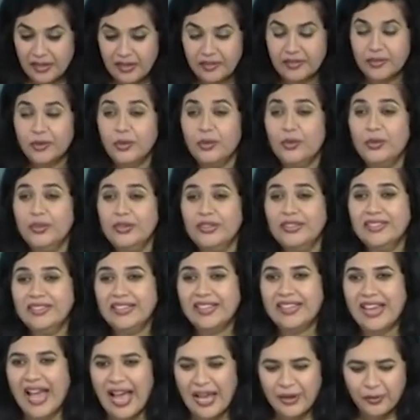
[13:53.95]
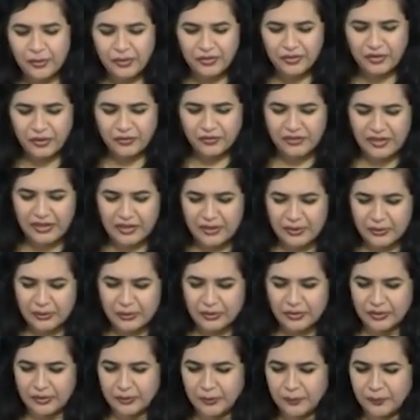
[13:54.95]
So, using the language of the
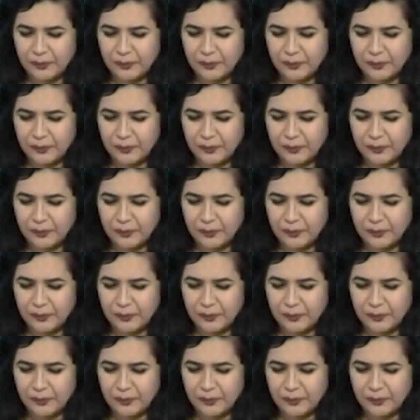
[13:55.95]
youth.